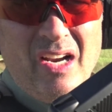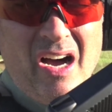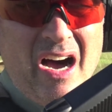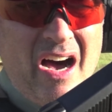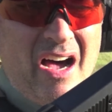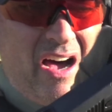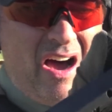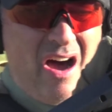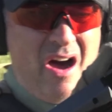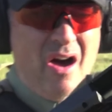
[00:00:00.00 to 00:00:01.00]

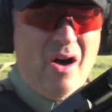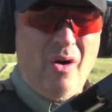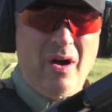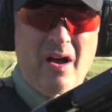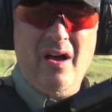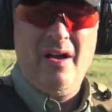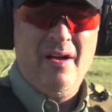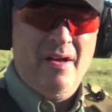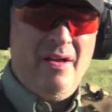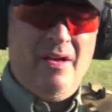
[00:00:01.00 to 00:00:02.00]
Uh-oh.
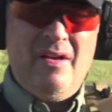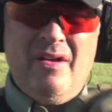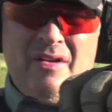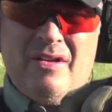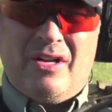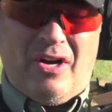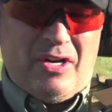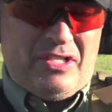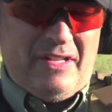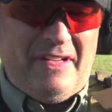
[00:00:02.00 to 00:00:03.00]

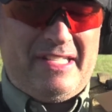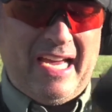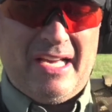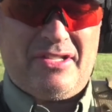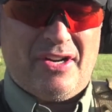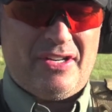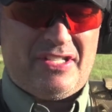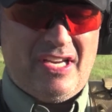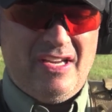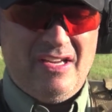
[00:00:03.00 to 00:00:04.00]
Curse of the
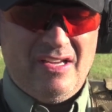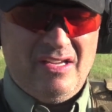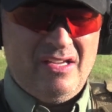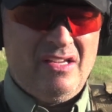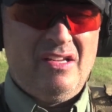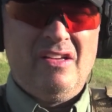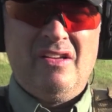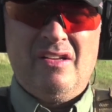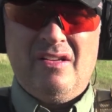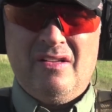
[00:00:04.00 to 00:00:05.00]
desert
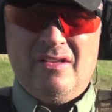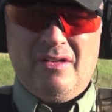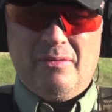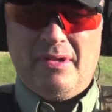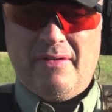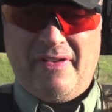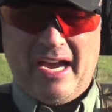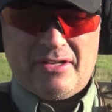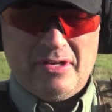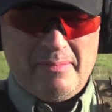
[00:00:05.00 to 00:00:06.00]
with the
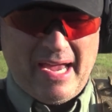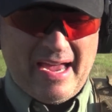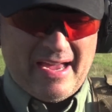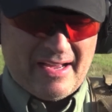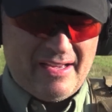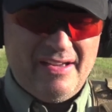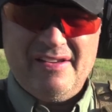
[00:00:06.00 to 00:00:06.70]
factory mag.